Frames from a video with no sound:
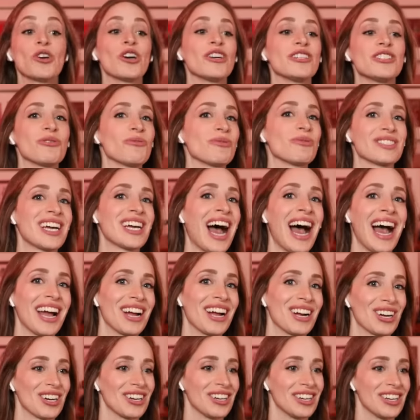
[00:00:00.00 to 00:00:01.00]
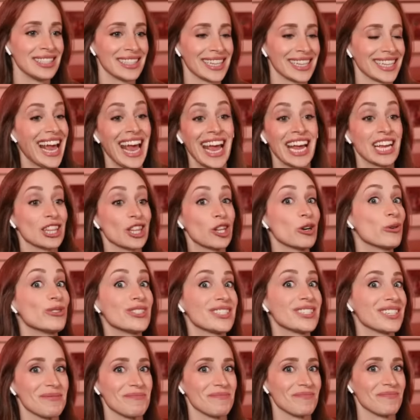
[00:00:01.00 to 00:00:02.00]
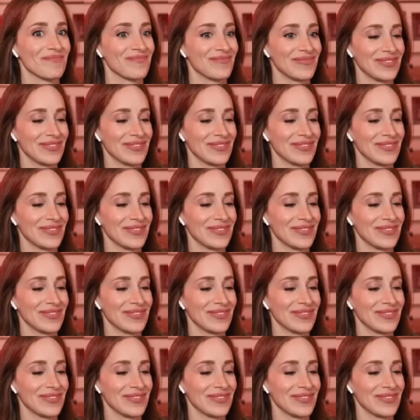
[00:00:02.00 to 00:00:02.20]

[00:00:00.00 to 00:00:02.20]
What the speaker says: good to retire. They can't lose him.